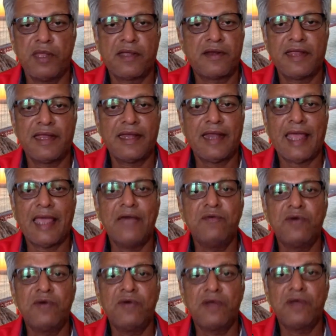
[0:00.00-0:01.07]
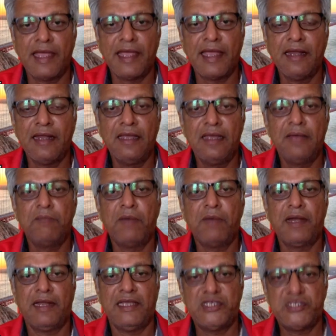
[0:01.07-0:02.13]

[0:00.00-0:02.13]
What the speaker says: cricket ever again, but he